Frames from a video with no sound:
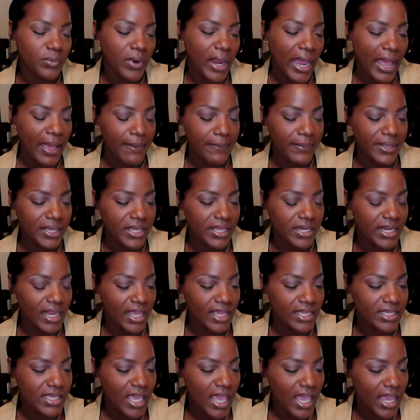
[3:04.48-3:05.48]
Robyn
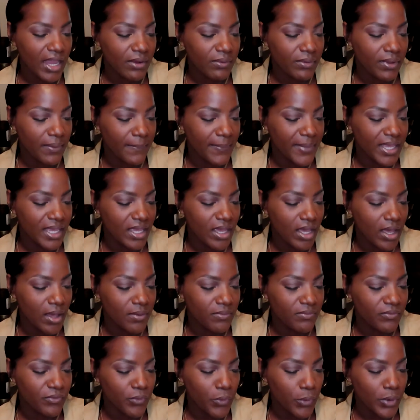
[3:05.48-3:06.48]
and Karen meet
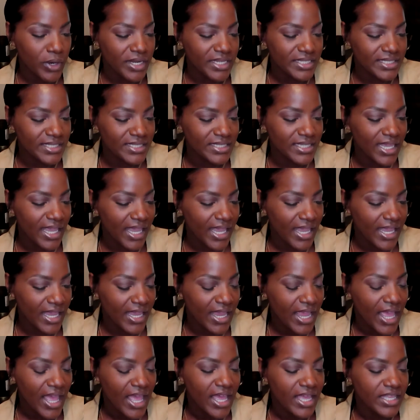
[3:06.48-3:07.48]
up for a tea.